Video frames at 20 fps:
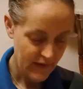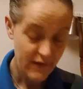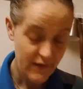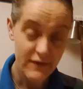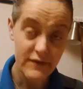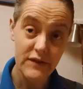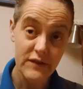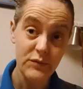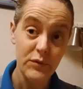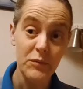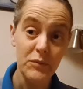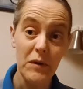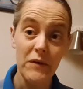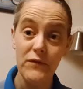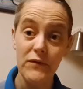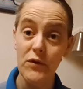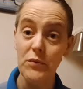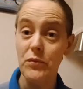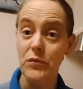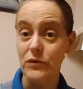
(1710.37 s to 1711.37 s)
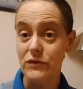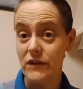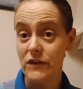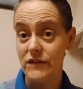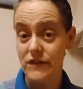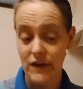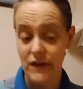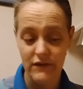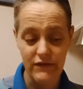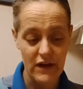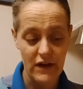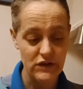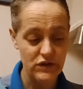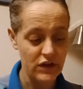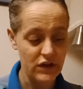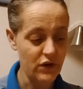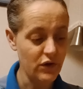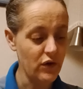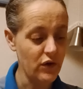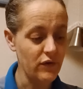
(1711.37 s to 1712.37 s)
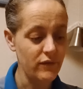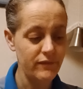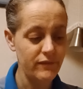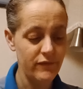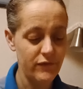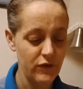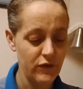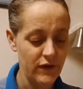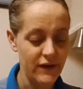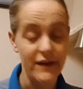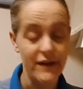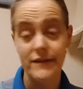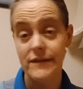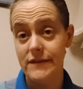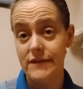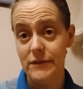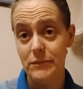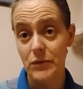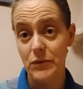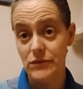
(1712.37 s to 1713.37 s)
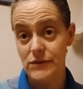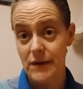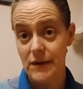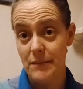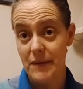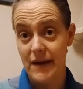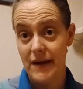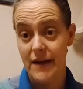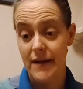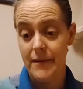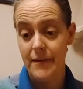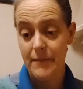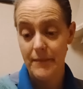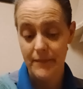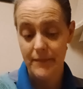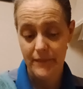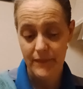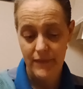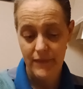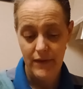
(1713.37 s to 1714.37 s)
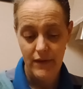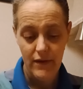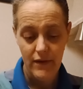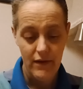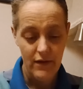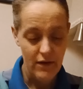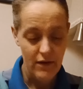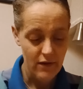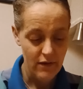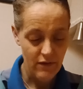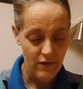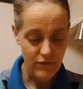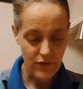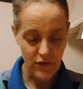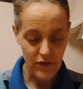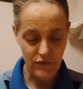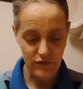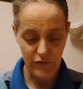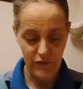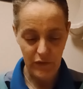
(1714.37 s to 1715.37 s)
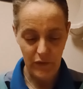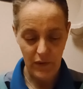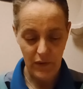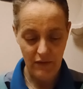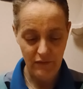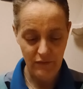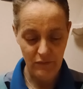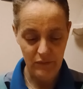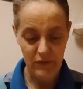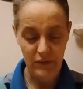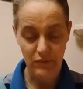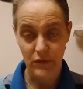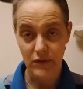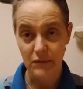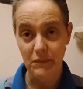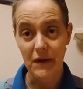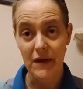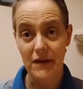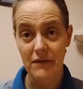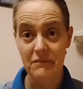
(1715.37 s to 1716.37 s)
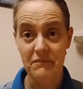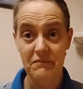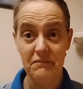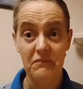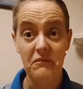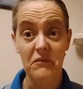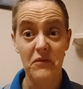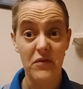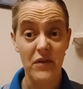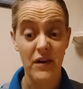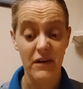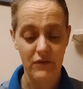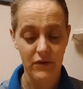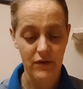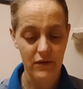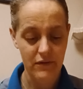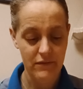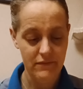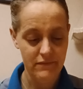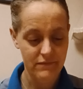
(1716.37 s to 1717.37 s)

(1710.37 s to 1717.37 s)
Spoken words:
this is one of my few projects that I've actually got fully kitted in project bag. For those of you who haven't been with me forever,